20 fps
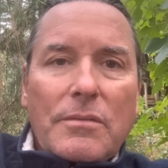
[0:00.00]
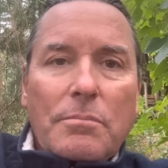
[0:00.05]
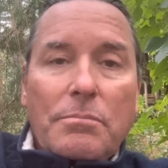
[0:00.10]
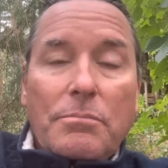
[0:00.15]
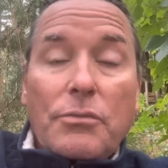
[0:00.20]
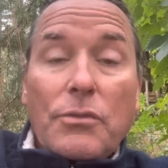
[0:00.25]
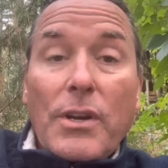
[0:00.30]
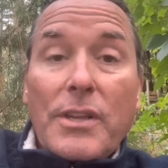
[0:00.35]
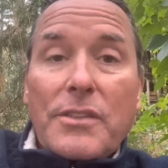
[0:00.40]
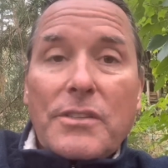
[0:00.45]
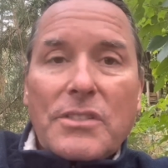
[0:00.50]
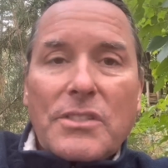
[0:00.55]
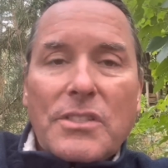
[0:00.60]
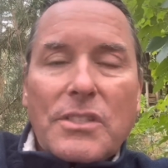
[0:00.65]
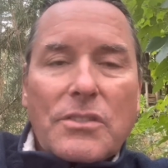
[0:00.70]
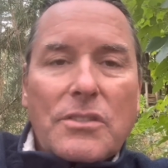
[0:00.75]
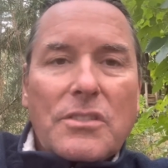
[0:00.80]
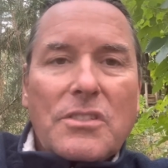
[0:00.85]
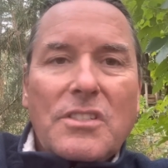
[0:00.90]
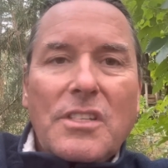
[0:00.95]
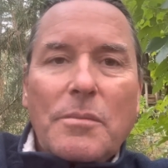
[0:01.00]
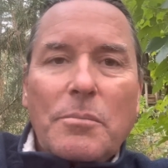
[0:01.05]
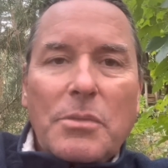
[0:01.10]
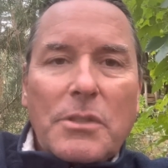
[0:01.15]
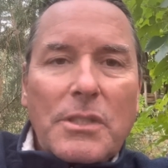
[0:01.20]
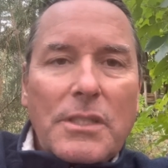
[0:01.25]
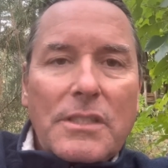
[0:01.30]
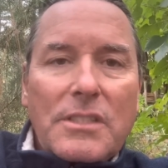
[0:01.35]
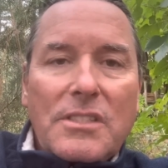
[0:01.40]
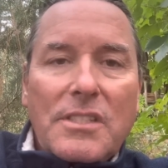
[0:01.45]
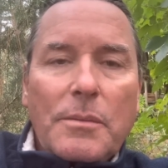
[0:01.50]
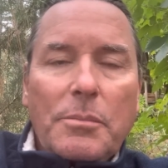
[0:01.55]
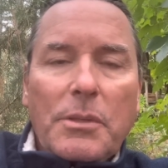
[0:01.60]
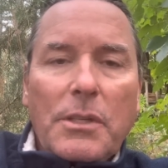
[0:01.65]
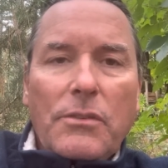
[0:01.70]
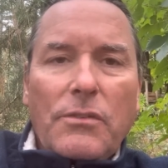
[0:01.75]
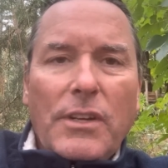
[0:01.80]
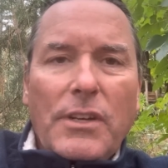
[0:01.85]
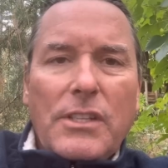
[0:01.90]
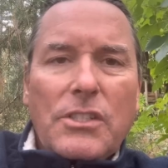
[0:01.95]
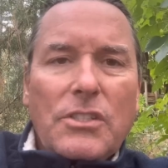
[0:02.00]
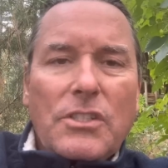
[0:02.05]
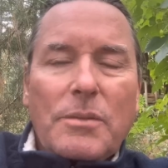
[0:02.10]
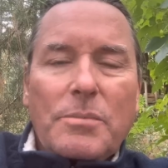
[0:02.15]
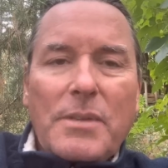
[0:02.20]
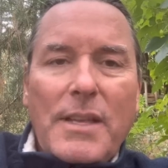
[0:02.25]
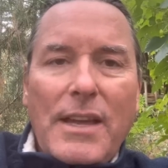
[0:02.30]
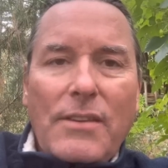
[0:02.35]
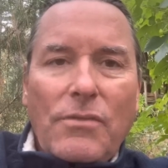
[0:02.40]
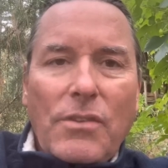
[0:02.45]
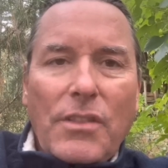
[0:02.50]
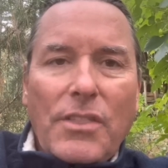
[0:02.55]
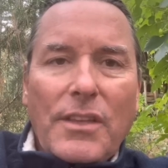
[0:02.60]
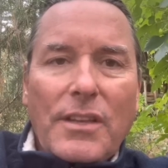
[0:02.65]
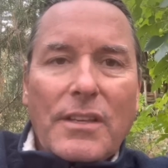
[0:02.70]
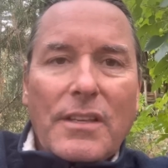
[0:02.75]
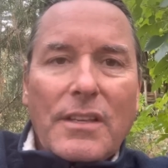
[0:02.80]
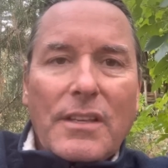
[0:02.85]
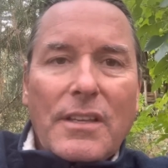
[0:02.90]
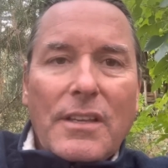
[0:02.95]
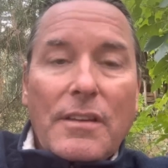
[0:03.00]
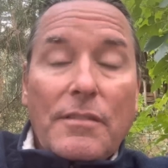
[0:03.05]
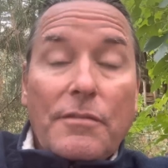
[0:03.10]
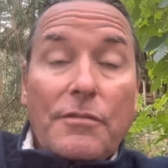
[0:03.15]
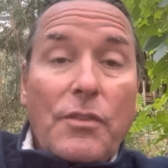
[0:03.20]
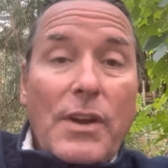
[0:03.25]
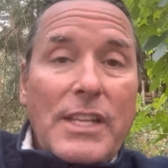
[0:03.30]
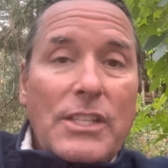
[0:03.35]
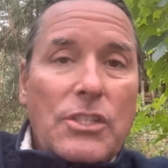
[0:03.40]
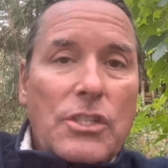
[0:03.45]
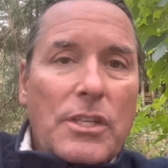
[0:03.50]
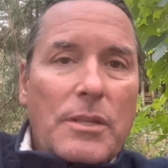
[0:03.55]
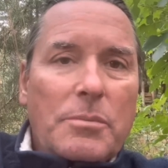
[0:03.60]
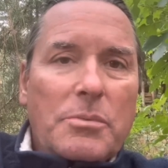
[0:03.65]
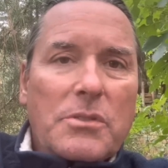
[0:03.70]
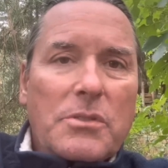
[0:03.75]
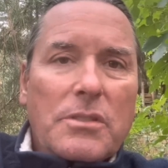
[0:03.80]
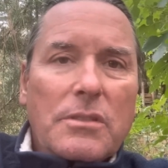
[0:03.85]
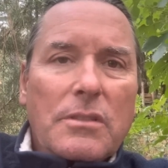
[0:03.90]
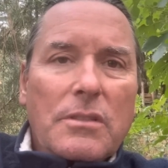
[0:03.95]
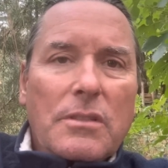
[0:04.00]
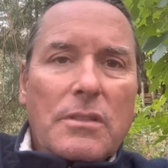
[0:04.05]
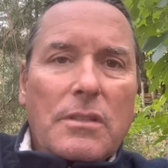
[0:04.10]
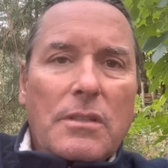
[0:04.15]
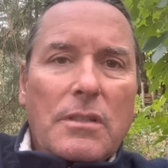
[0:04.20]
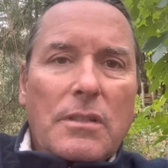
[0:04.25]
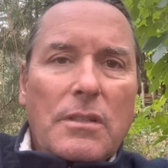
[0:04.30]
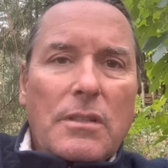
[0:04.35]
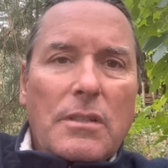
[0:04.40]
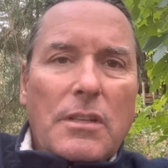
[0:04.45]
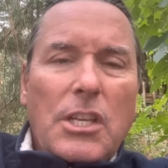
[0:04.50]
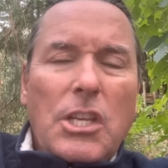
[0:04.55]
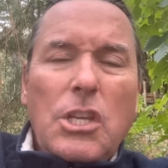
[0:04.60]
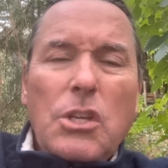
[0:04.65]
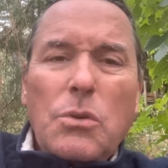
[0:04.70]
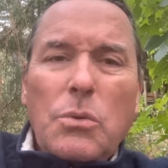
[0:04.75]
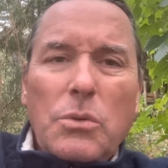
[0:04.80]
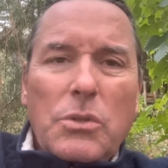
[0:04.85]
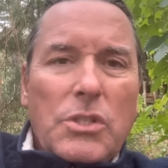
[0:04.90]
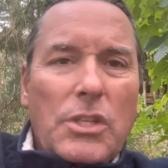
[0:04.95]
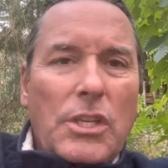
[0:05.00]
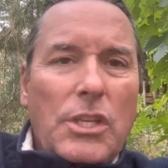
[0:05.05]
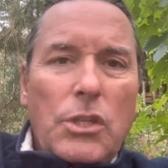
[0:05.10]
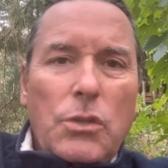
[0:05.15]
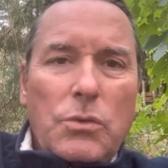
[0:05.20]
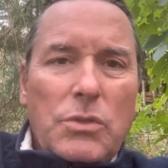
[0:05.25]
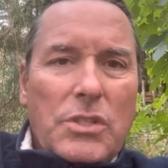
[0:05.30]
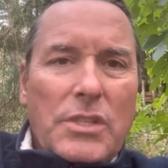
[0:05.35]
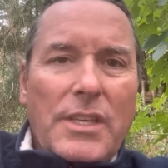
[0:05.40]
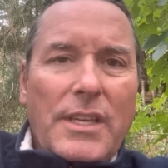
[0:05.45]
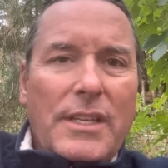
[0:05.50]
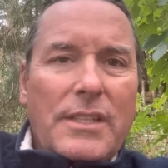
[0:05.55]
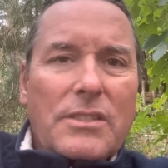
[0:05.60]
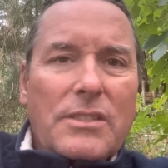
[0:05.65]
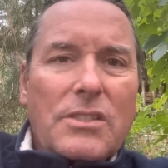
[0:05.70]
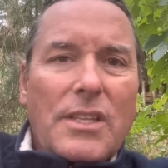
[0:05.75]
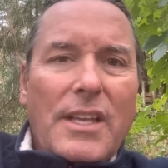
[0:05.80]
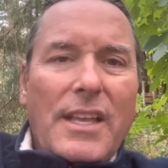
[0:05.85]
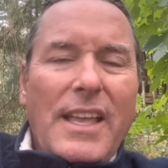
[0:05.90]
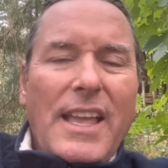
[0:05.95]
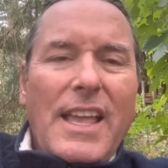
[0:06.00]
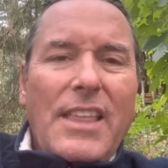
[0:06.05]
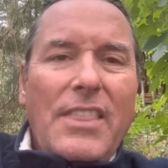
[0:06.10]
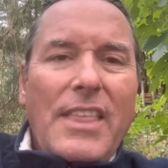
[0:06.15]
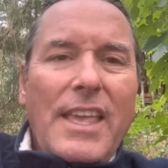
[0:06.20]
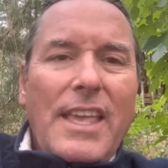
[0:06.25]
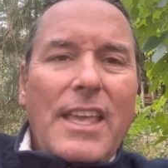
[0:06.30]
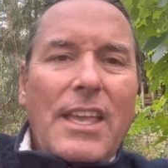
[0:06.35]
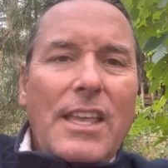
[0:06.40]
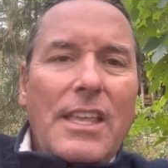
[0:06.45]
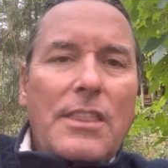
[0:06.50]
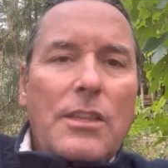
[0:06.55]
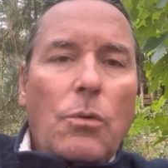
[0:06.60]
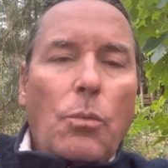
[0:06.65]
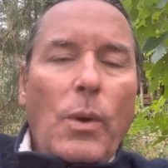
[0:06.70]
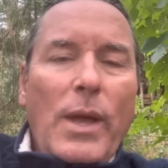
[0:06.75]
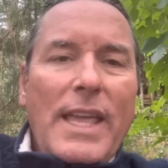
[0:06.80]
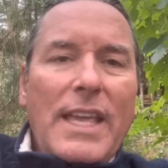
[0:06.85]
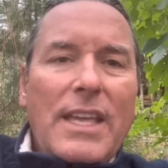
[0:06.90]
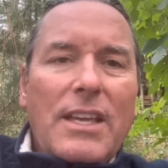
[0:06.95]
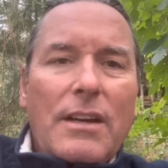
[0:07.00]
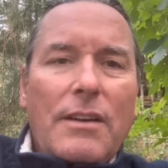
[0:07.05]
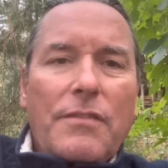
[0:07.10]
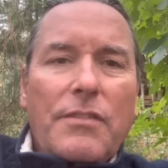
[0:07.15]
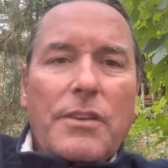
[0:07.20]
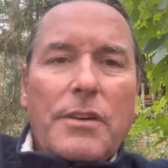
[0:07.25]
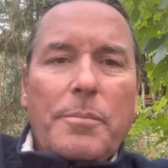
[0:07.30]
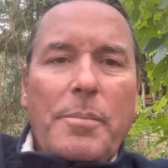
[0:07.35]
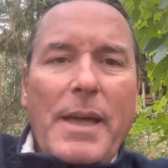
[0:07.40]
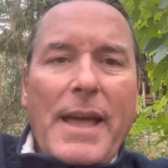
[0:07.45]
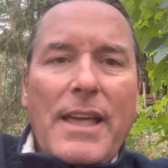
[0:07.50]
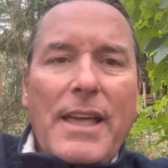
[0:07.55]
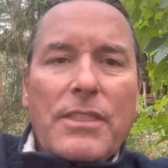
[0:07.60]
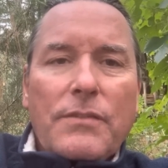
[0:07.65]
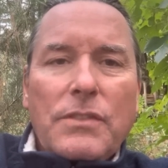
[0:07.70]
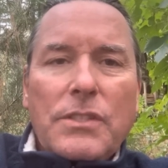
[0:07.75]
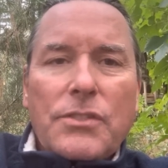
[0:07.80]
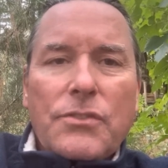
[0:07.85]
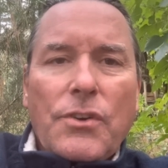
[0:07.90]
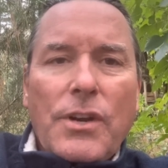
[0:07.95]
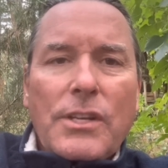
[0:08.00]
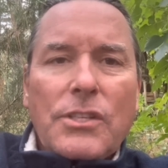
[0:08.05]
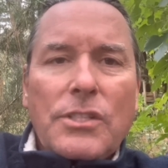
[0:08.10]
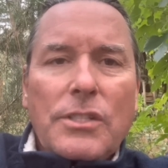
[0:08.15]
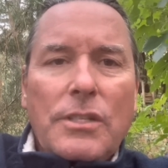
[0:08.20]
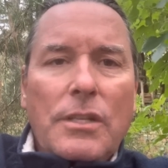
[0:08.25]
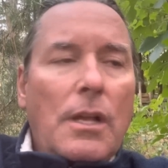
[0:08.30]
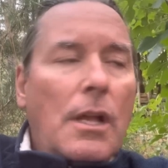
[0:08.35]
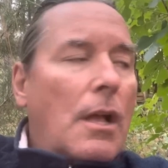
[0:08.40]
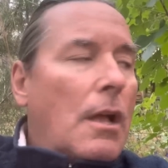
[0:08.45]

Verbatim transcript: brother, sister, sibling relationships, everything, friendships, huge, huge things. And they, in the wake of their path of destruction,